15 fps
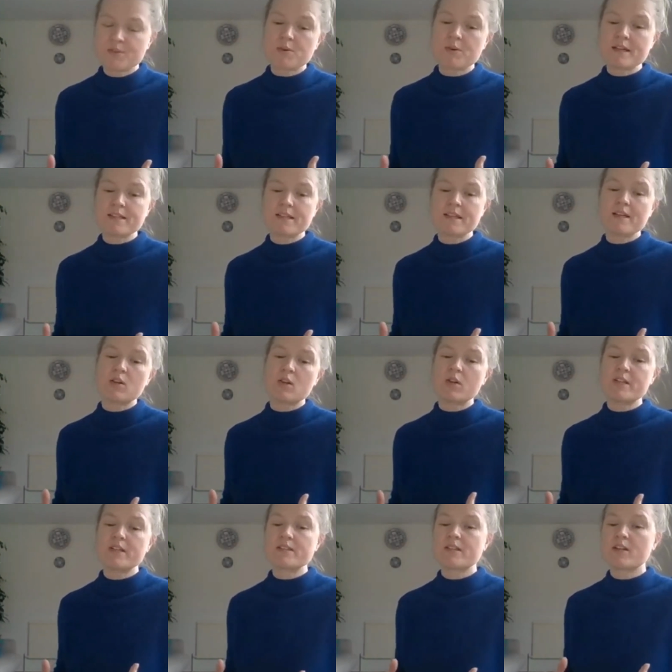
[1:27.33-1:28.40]
to our single
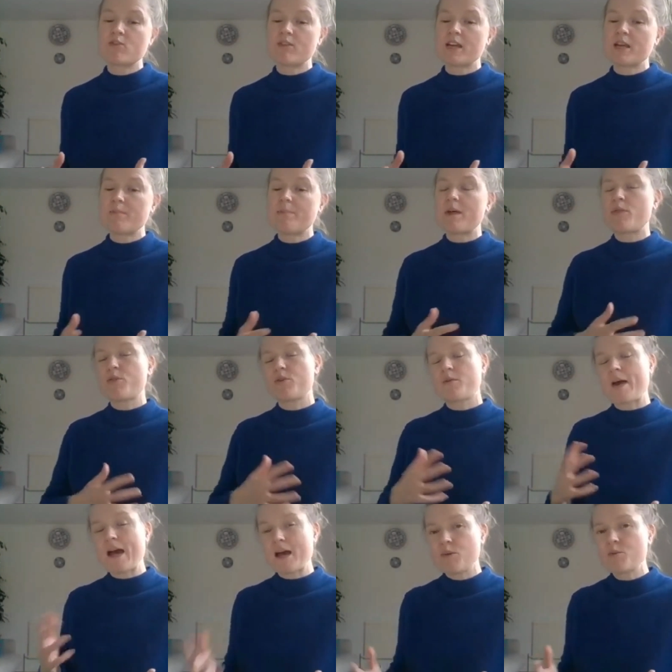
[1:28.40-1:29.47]
honours degree, but
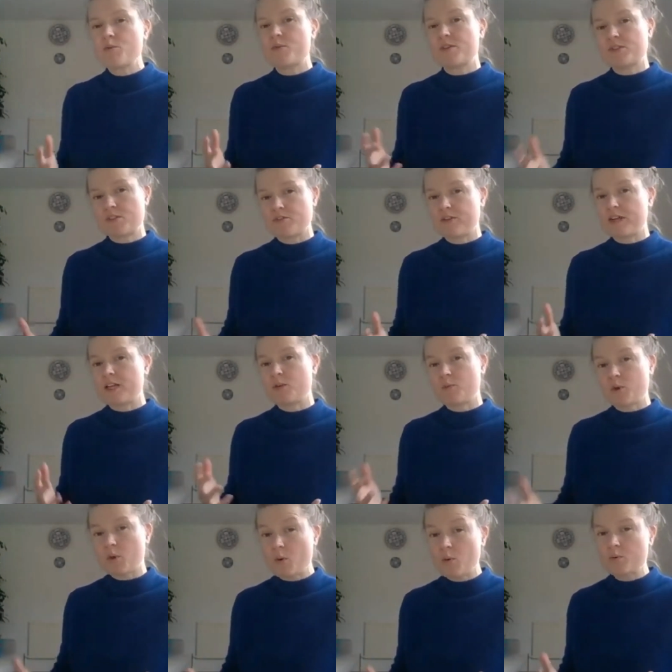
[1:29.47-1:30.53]
throughout the degree you
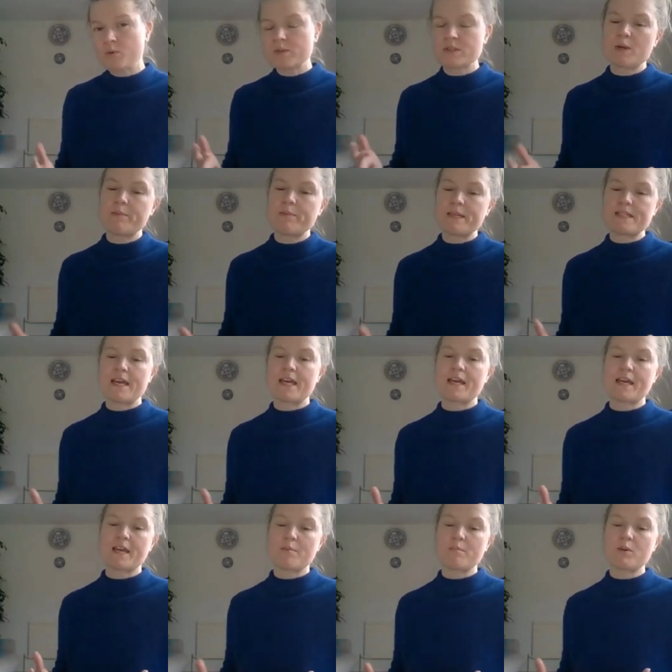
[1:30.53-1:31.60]
will also be
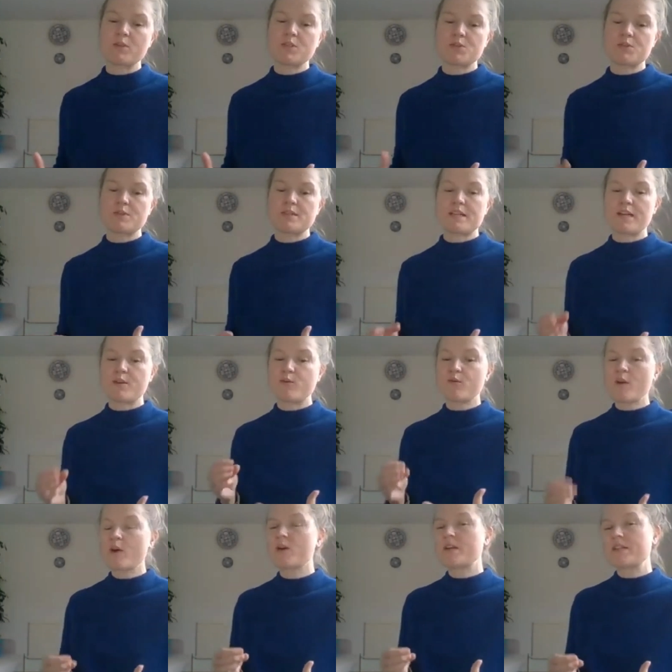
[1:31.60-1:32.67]
taking modules that are
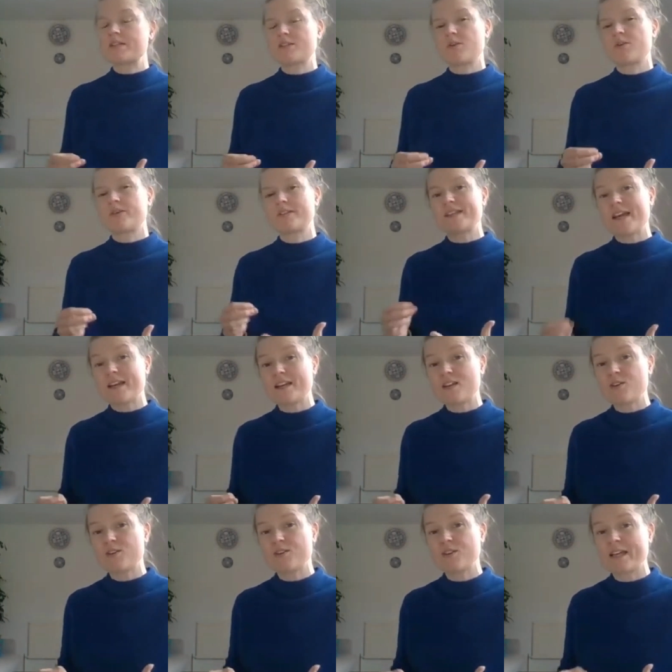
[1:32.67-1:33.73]
focused on
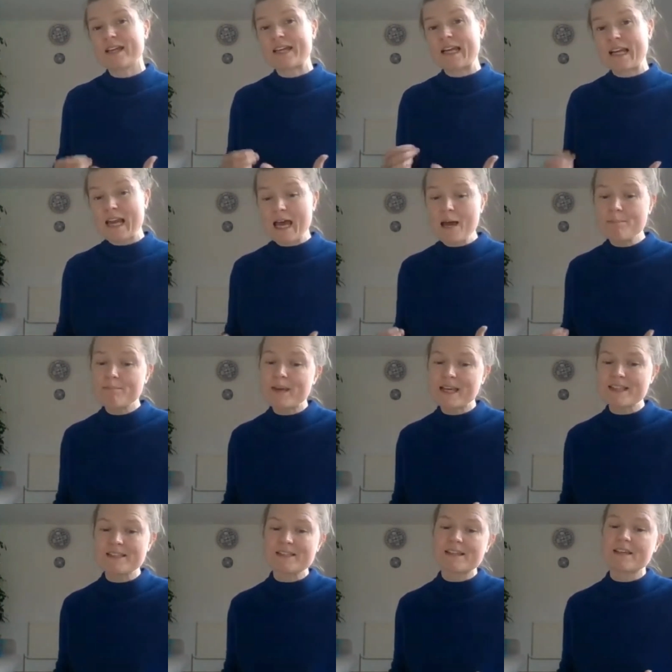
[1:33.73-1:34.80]
technical and
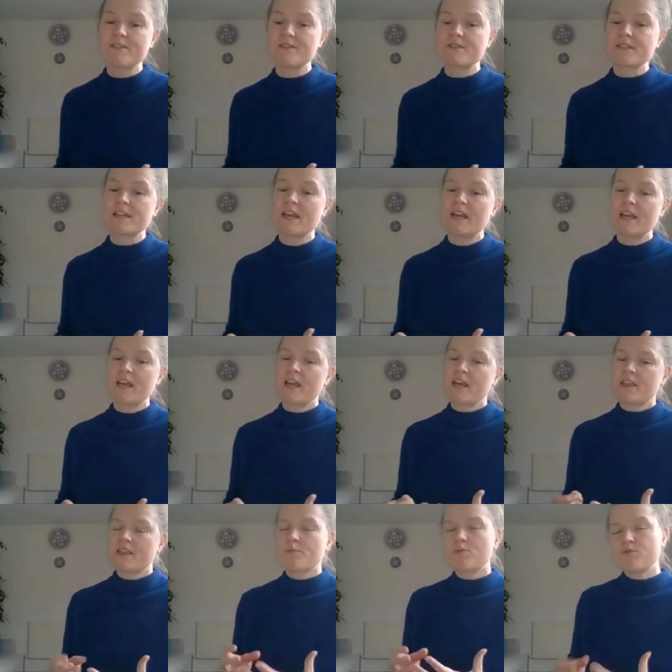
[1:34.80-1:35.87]
lab-based skills
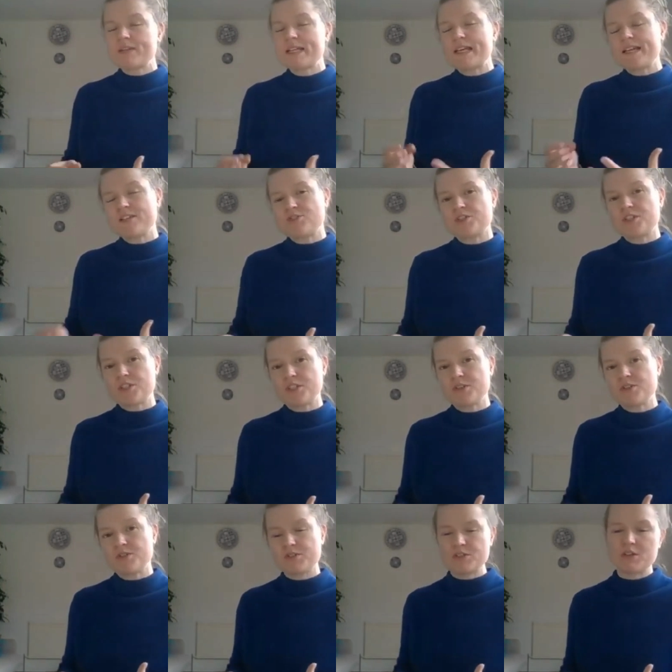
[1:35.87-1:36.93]
that will really
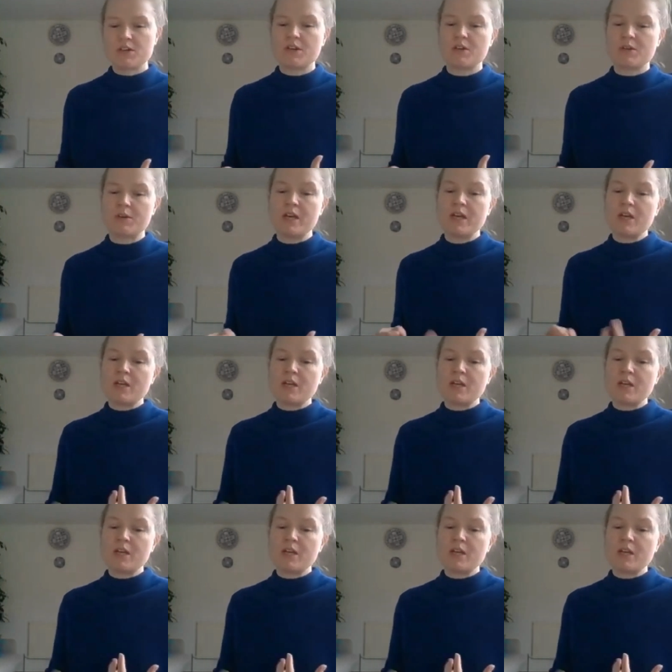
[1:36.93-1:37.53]
introduce you